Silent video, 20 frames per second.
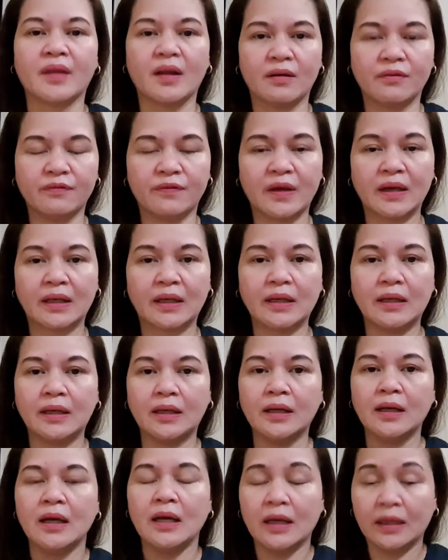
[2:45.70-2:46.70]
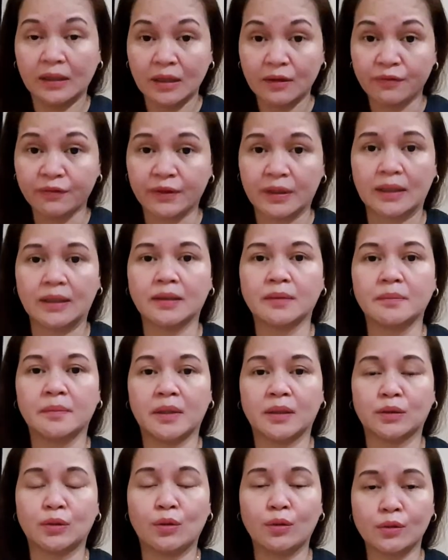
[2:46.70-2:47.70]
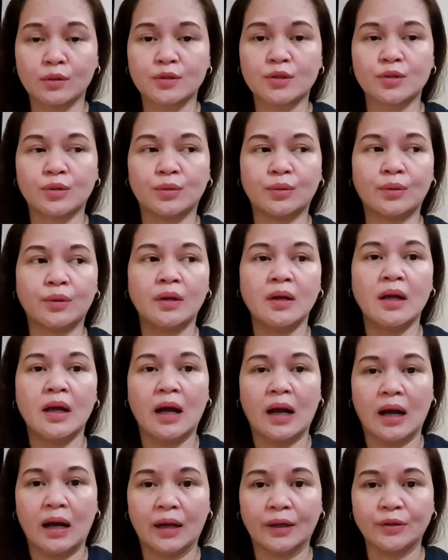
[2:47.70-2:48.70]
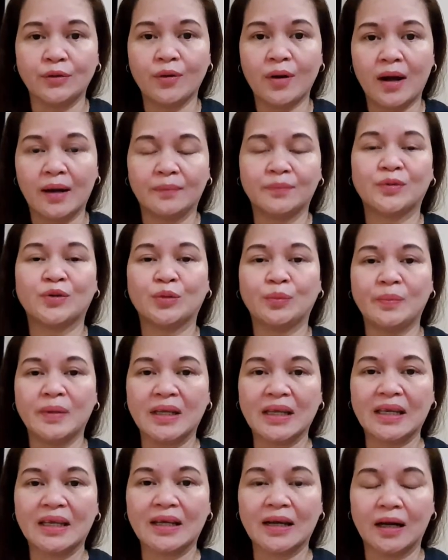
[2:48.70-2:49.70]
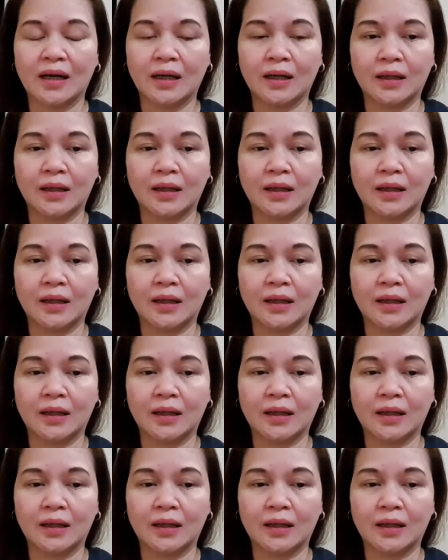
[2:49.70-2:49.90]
very different, but also you have to be